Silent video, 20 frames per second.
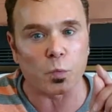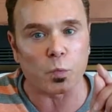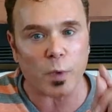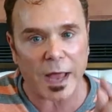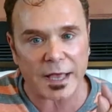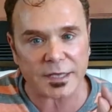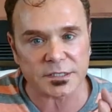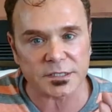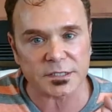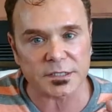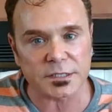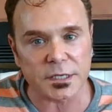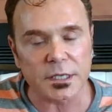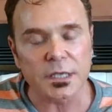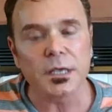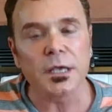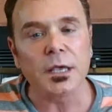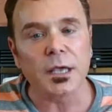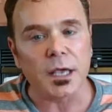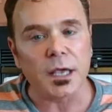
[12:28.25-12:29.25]
Rest
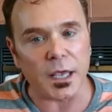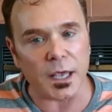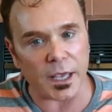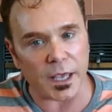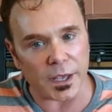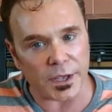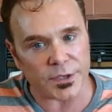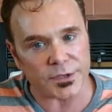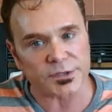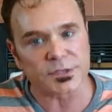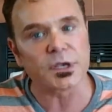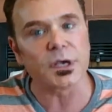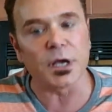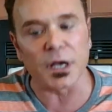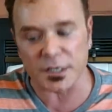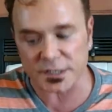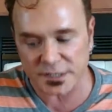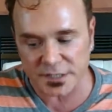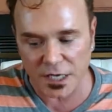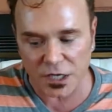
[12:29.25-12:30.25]
is
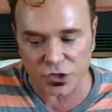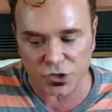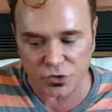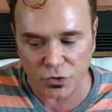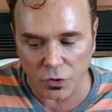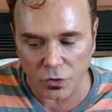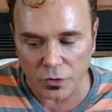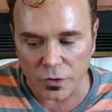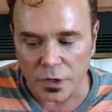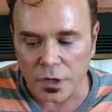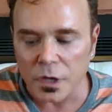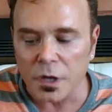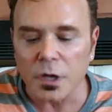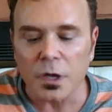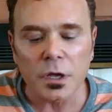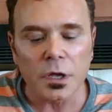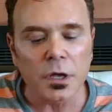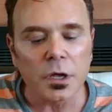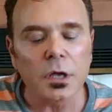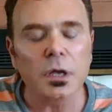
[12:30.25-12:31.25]
essential.
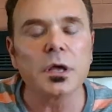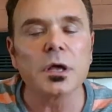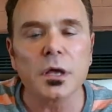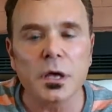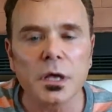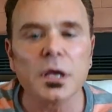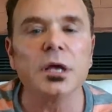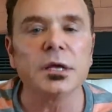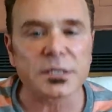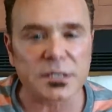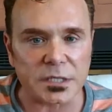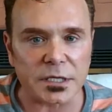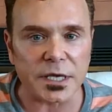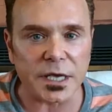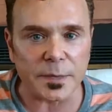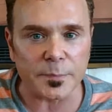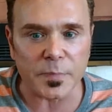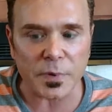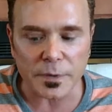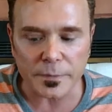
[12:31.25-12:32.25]

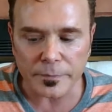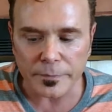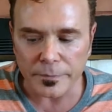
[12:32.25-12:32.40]
Sleep.